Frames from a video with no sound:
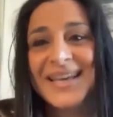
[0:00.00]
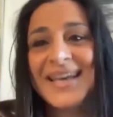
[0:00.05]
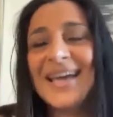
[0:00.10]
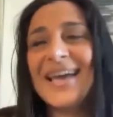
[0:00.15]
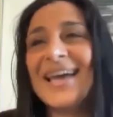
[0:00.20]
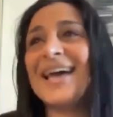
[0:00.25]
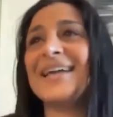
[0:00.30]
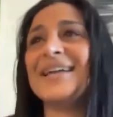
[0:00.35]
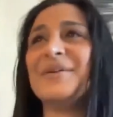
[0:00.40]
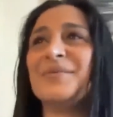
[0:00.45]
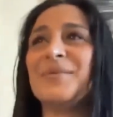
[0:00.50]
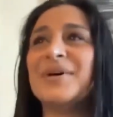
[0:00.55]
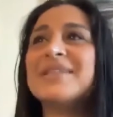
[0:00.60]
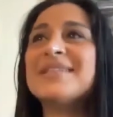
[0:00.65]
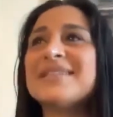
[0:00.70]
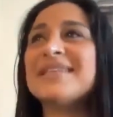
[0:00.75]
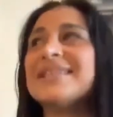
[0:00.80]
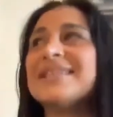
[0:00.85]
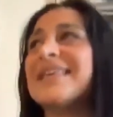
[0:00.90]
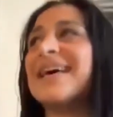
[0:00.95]
And it
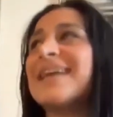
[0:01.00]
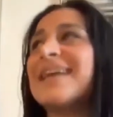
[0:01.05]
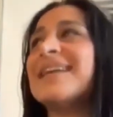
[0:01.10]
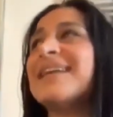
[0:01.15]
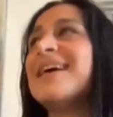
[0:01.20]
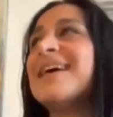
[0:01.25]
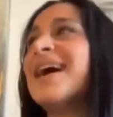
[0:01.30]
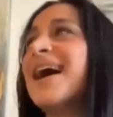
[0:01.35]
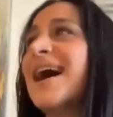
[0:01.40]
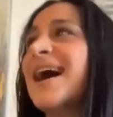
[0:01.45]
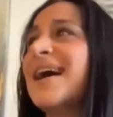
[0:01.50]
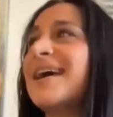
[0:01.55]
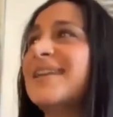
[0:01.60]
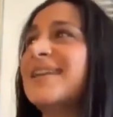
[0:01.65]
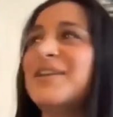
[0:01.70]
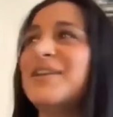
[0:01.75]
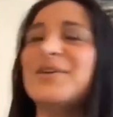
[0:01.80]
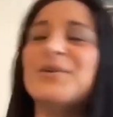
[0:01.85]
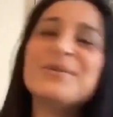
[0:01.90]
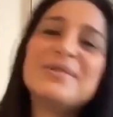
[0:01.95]
wasn't that I
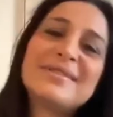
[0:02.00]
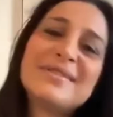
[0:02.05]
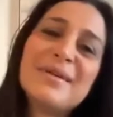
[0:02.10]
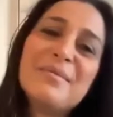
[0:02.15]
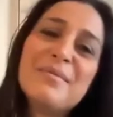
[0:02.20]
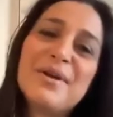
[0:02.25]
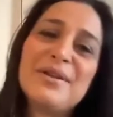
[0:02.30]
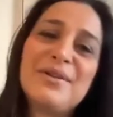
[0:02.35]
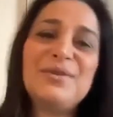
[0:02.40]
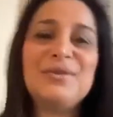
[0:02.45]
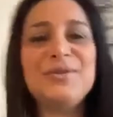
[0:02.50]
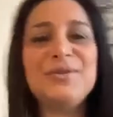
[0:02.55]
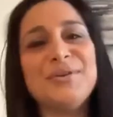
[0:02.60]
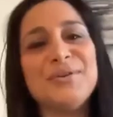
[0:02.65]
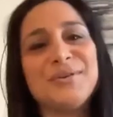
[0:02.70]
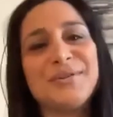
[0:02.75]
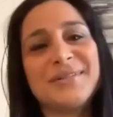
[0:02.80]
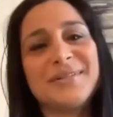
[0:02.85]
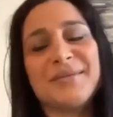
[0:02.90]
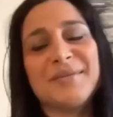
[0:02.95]
knew someone who
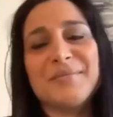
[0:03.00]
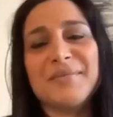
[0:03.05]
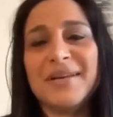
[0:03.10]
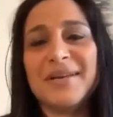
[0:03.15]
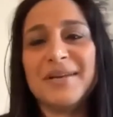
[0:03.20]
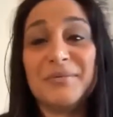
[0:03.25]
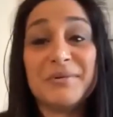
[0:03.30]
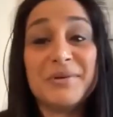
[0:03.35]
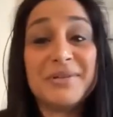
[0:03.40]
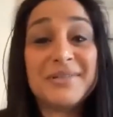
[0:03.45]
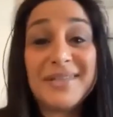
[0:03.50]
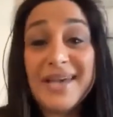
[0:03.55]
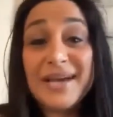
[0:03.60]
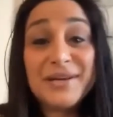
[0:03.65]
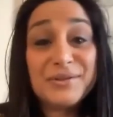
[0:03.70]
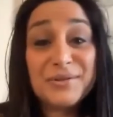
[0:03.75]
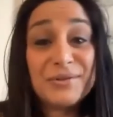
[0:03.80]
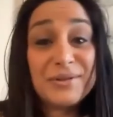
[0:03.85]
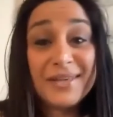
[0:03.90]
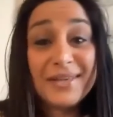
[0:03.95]
knew someone. It was
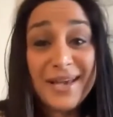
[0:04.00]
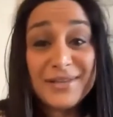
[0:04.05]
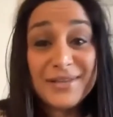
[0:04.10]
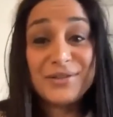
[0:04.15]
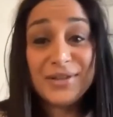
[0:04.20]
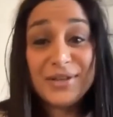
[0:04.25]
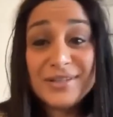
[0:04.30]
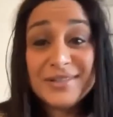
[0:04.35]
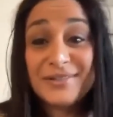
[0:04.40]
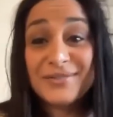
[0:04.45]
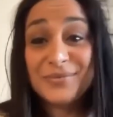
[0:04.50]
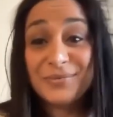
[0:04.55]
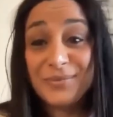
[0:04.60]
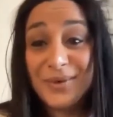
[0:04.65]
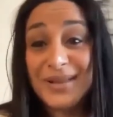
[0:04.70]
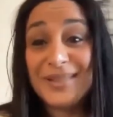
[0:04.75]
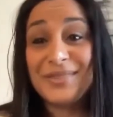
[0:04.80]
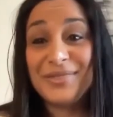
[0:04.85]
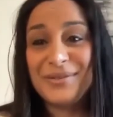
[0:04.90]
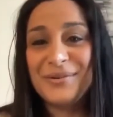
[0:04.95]
actually, I just
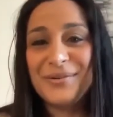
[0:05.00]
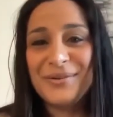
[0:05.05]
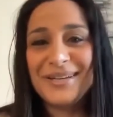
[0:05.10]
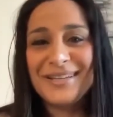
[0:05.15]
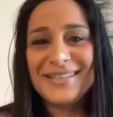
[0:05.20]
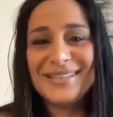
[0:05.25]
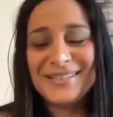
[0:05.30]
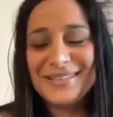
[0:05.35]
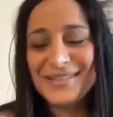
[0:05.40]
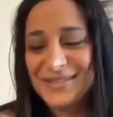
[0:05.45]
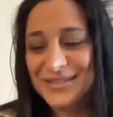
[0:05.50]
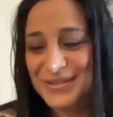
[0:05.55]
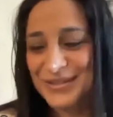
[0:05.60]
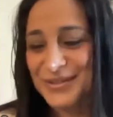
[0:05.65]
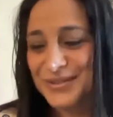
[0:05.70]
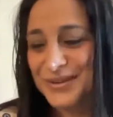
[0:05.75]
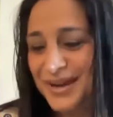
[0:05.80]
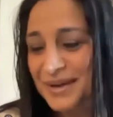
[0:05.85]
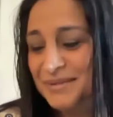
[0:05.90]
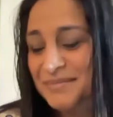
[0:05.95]
went through
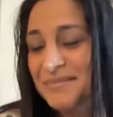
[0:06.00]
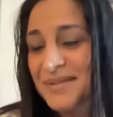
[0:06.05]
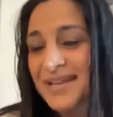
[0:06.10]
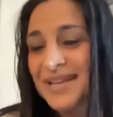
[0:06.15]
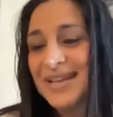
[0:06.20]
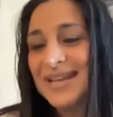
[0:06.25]
Instagram.